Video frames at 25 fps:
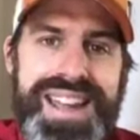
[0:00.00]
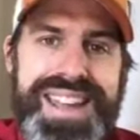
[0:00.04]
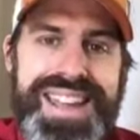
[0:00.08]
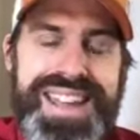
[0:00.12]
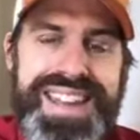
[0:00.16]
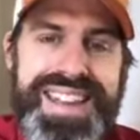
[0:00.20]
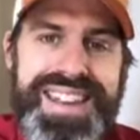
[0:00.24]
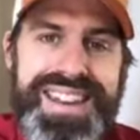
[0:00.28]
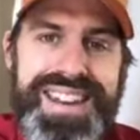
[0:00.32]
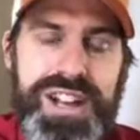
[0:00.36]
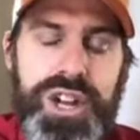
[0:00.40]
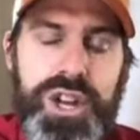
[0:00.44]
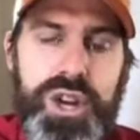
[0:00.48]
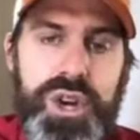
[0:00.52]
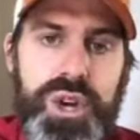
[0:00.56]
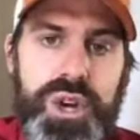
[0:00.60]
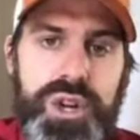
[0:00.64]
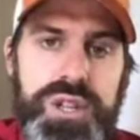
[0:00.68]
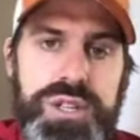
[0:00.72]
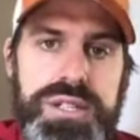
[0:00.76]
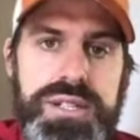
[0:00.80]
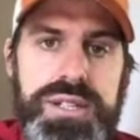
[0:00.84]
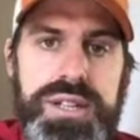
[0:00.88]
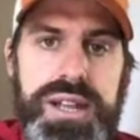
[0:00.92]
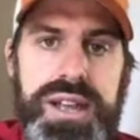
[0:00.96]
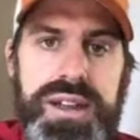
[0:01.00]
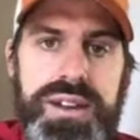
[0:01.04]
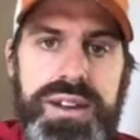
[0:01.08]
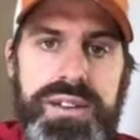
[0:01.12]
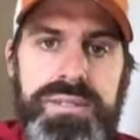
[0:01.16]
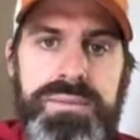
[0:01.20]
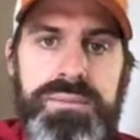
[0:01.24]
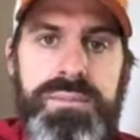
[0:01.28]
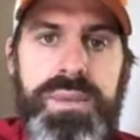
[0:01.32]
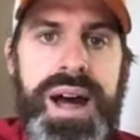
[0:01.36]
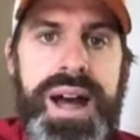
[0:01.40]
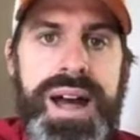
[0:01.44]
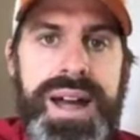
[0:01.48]
in a good state of
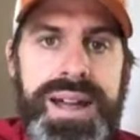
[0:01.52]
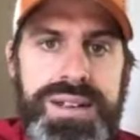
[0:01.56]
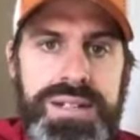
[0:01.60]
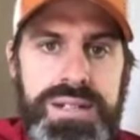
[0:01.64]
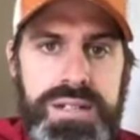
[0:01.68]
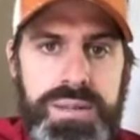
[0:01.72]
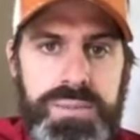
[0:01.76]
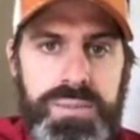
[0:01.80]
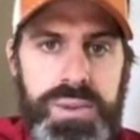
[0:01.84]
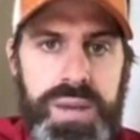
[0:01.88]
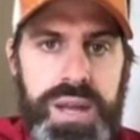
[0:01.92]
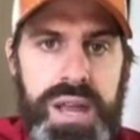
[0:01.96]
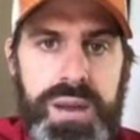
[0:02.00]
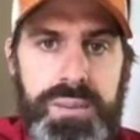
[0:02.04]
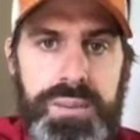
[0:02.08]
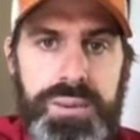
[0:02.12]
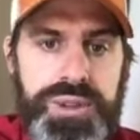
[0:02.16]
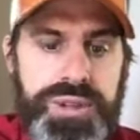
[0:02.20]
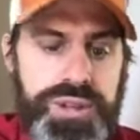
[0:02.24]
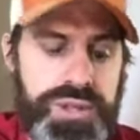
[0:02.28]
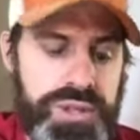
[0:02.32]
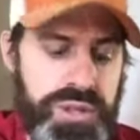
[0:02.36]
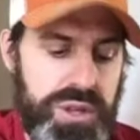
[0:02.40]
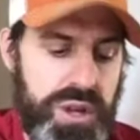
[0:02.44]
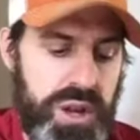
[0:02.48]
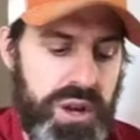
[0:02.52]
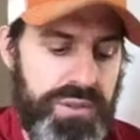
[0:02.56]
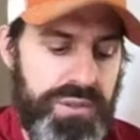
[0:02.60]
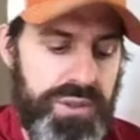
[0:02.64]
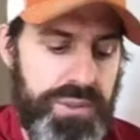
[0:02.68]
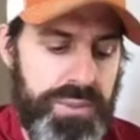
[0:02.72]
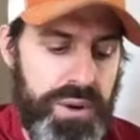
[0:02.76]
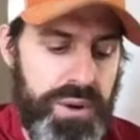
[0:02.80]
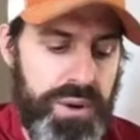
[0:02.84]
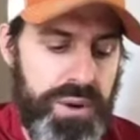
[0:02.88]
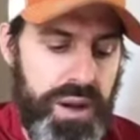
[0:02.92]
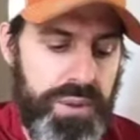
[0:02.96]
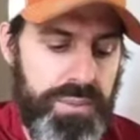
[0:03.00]
mind to be able to solve the
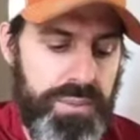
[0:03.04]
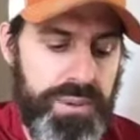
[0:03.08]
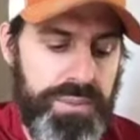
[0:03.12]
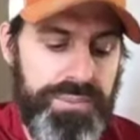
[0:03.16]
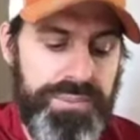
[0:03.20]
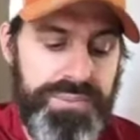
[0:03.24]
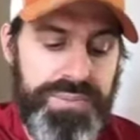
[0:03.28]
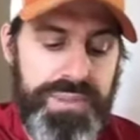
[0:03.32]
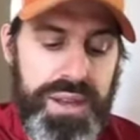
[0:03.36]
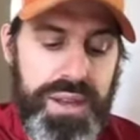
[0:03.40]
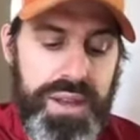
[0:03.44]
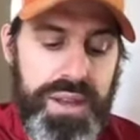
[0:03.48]
problem?